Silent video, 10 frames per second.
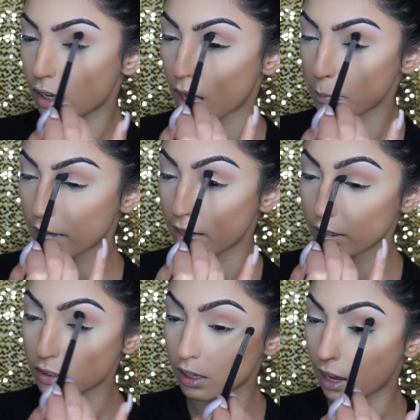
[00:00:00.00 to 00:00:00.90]
I'm
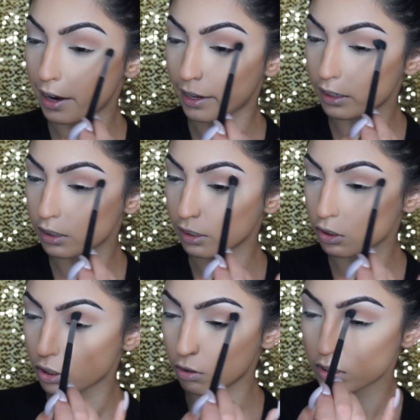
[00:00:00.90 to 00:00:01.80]
getting to the end, I like to
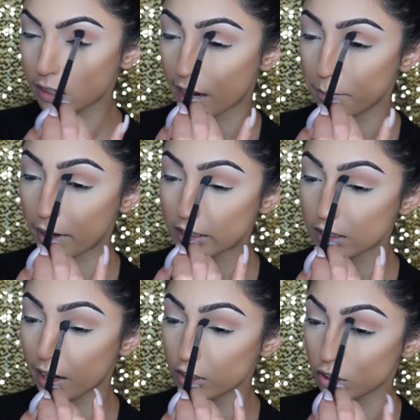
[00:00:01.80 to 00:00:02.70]
just go side by
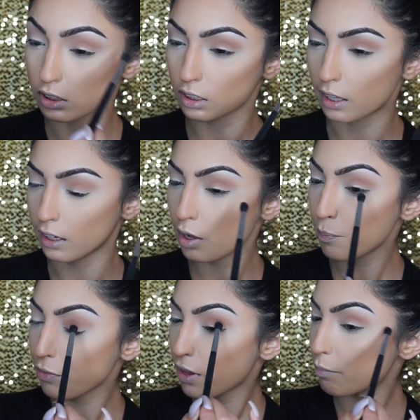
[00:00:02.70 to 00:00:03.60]
side just to
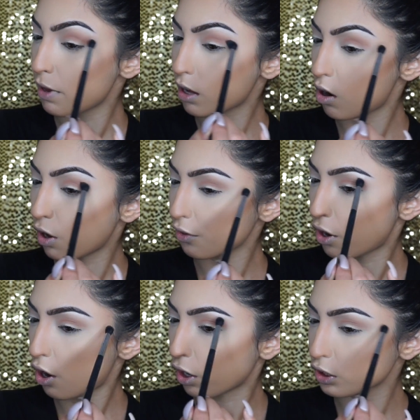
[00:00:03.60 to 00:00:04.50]
make all the
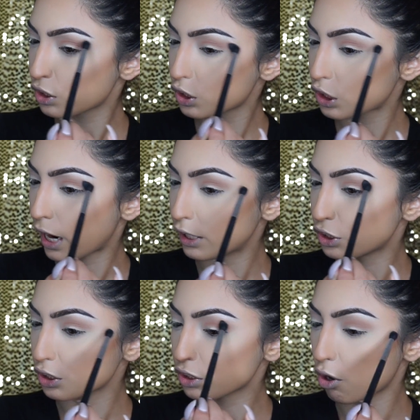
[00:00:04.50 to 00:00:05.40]
harsh
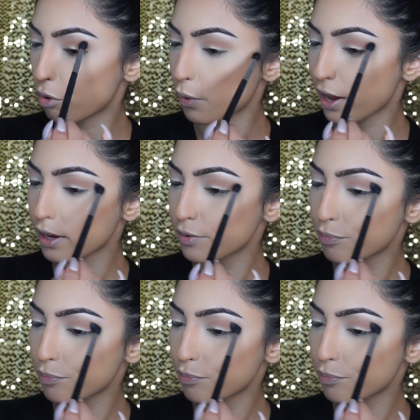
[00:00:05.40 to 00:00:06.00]
edges go away.